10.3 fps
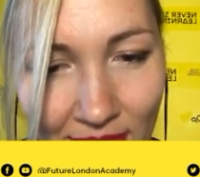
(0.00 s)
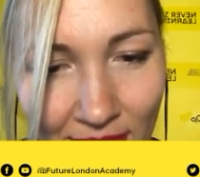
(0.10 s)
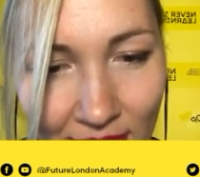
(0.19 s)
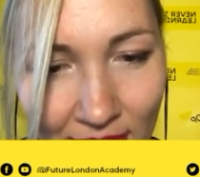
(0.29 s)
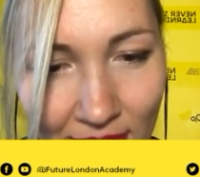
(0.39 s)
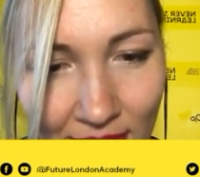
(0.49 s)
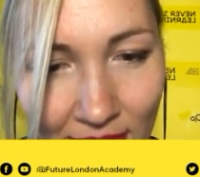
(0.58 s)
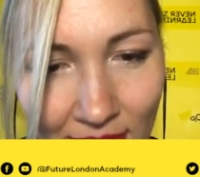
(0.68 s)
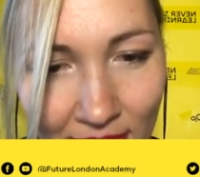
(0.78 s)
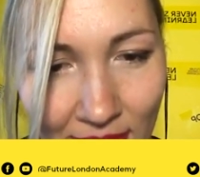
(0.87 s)

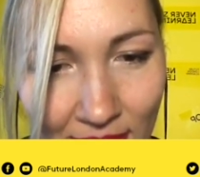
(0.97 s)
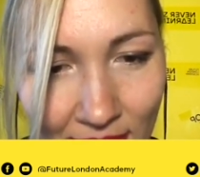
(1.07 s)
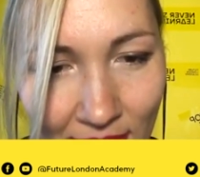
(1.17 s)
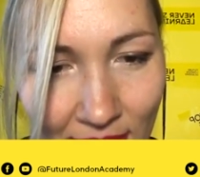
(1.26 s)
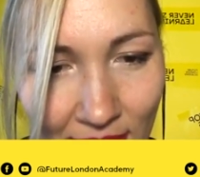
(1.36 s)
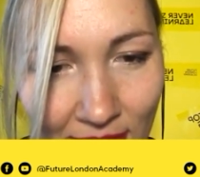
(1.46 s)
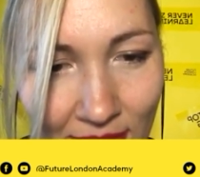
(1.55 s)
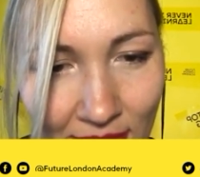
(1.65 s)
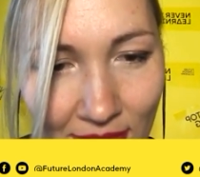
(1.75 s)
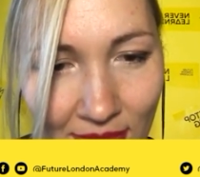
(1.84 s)

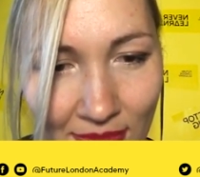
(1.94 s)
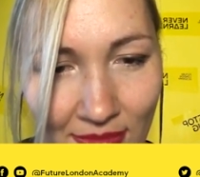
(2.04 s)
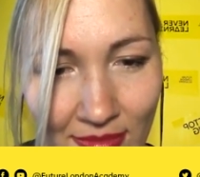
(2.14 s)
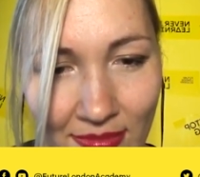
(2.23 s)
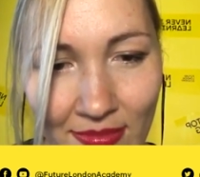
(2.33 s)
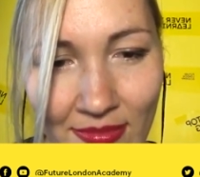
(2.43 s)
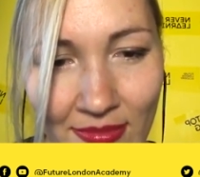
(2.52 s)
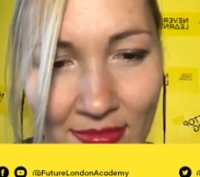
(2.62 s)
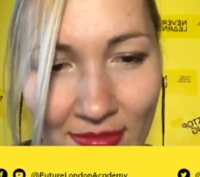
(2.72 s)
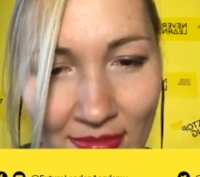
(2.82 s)

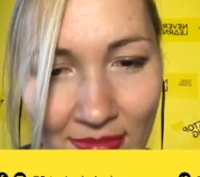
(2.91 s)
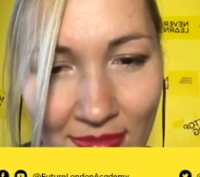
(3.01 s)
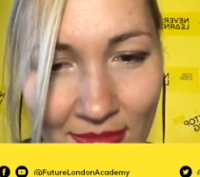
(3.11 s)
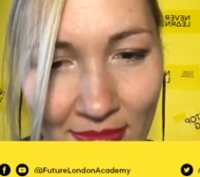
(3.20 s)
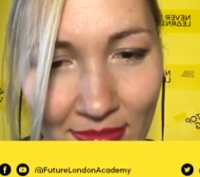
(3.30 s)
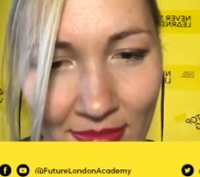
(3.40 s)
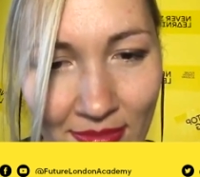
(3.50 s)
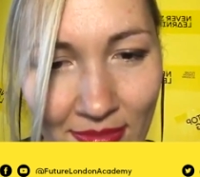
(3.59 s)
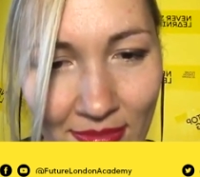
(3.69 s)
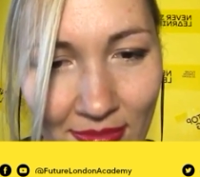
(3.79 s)

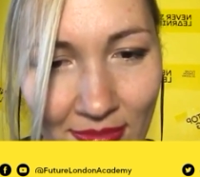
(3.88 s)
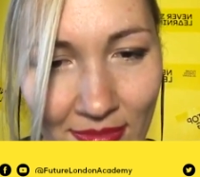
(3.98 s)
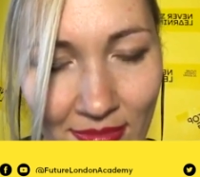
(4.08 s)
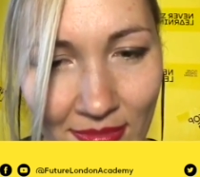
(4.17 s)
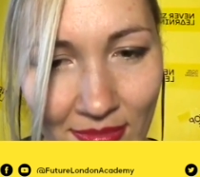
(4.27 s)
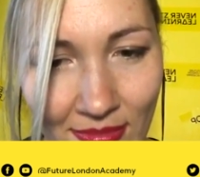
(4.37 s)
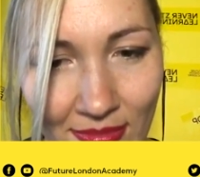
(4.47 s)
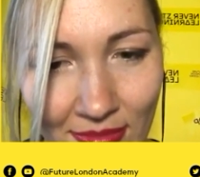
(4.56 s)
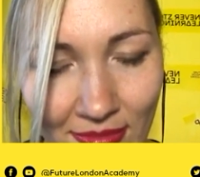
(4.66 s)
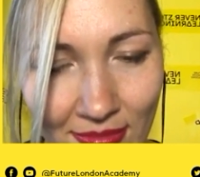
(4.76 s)

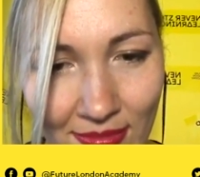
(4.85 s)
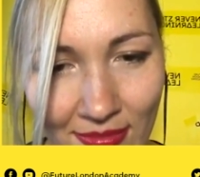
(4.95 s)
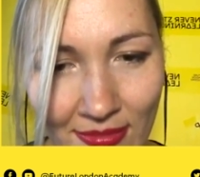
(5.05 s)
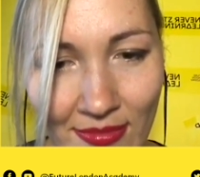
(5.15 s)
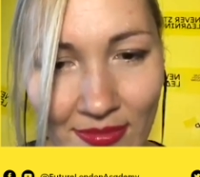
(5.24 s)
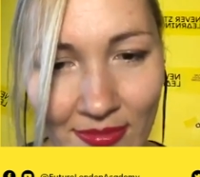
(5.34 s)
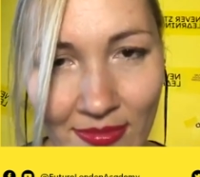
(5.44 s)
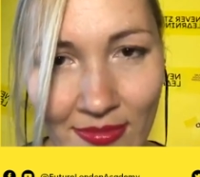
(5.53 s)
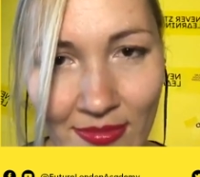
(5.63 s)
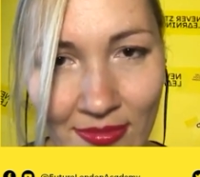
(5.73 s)

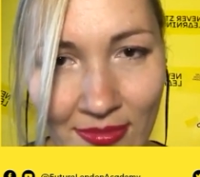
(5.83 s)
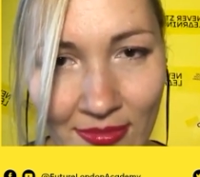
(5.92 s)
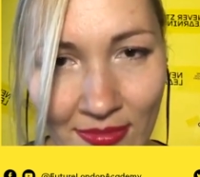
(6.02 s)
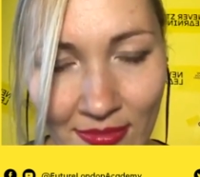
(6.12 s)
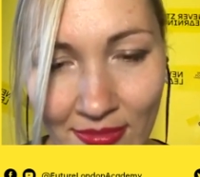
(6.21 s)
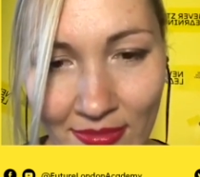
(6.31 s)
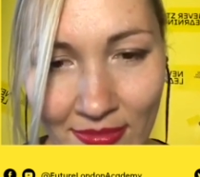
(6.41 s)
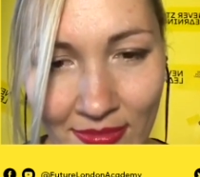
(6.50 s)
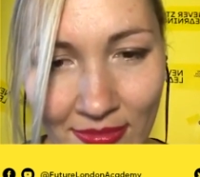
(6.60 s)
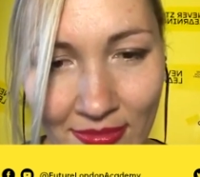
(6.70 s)

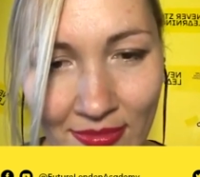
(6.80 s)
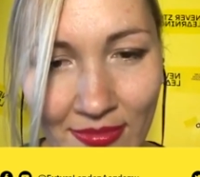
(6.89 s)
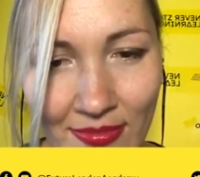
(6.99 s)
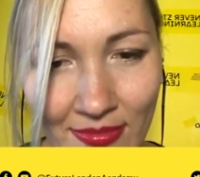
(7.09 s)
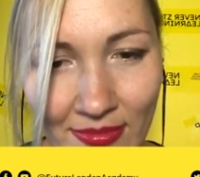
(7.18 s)
The person shown says nothing.